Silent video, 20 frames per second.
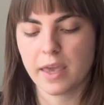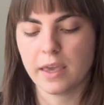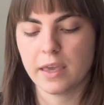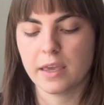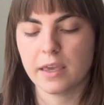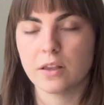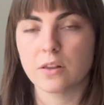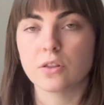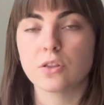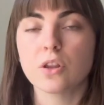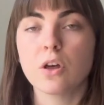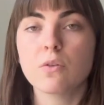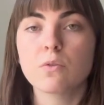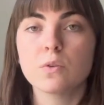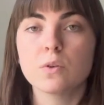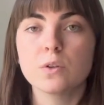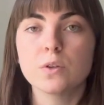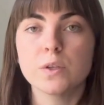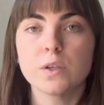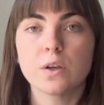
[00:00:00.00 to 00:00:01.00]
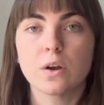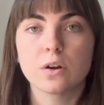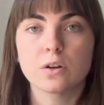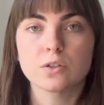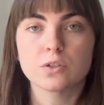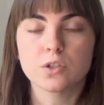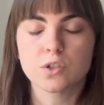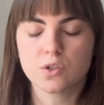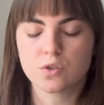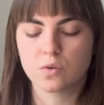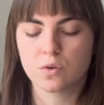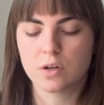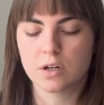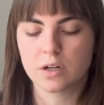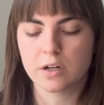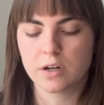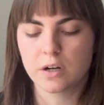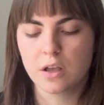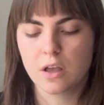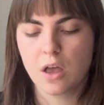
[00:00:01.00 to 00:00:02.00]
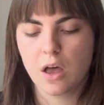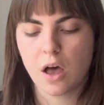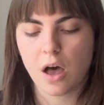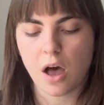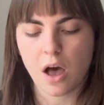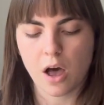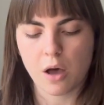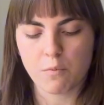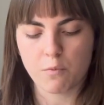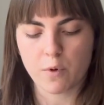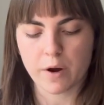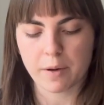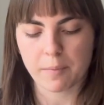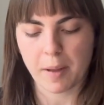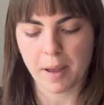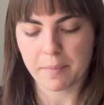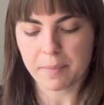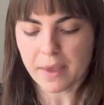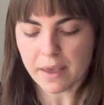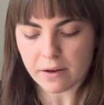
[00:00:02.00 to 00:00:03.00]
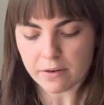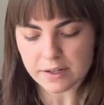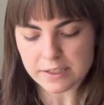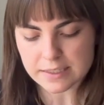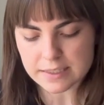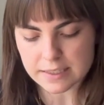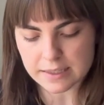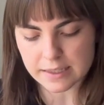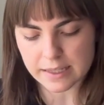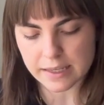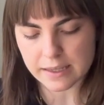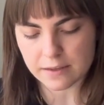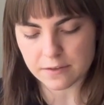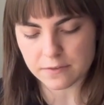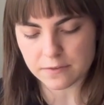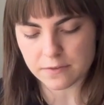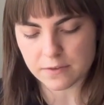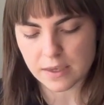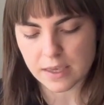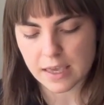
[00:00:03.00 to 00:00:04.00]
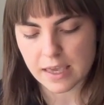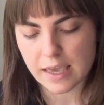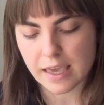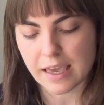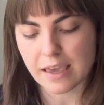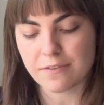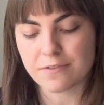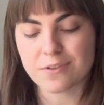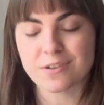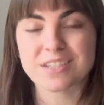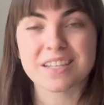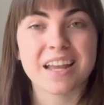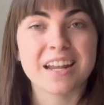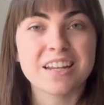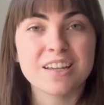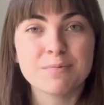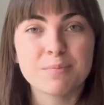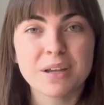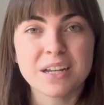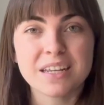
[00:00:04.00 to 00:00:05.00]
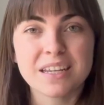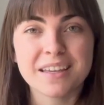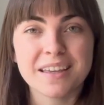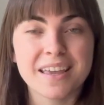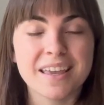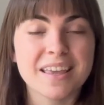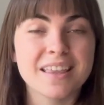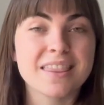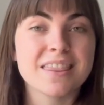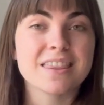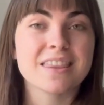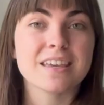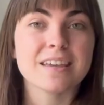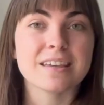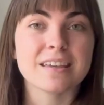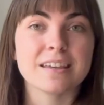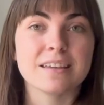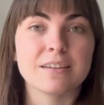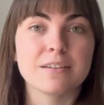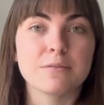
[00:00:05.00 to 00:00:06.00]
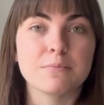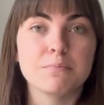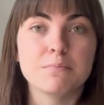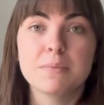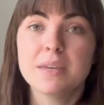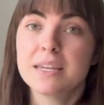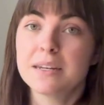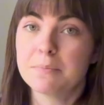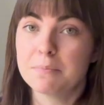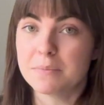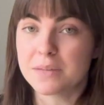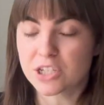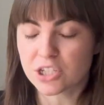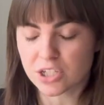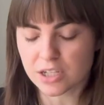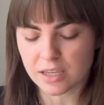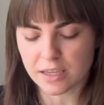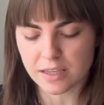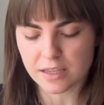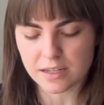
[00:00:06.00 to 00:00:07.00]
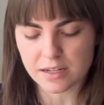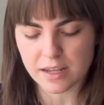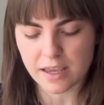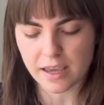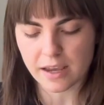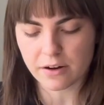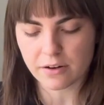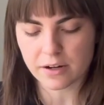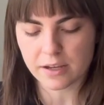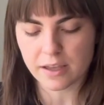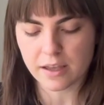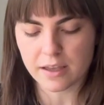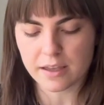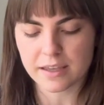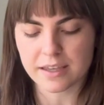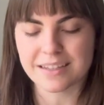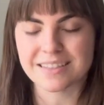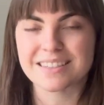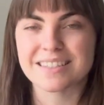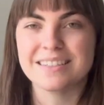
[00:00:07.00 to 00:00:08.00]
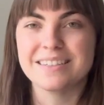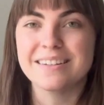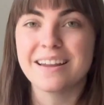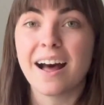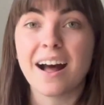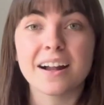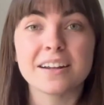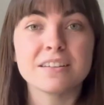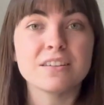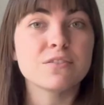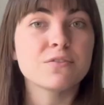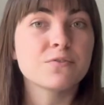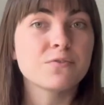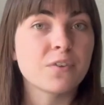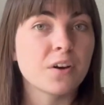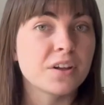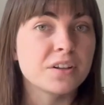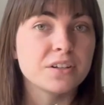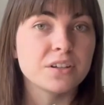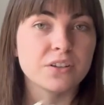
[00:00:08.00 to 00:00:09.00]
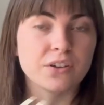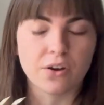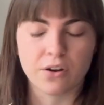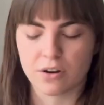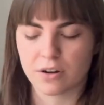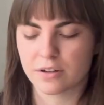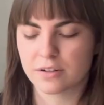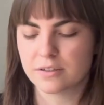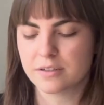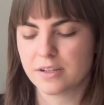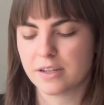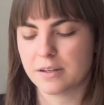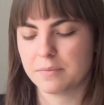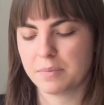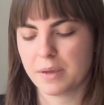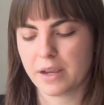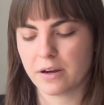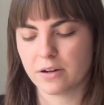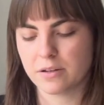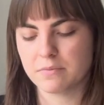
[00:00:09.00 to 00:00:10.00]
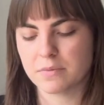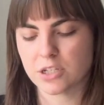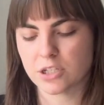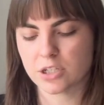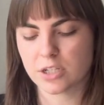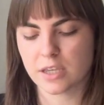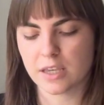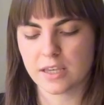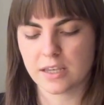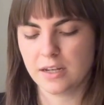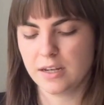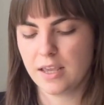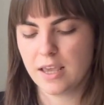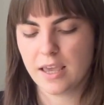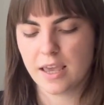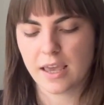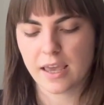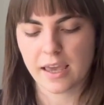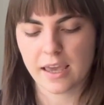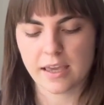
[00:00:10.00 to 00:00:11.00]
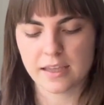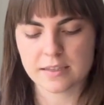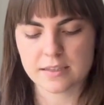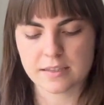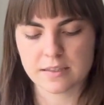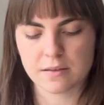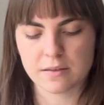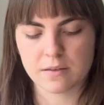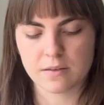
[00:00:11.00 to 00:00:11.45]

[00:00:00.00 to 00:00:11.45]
a local yarn store where my parents live. If there's anybody in the mid-Michigan area, it's Naughty Fun Yarn in Perry, Michigan. It's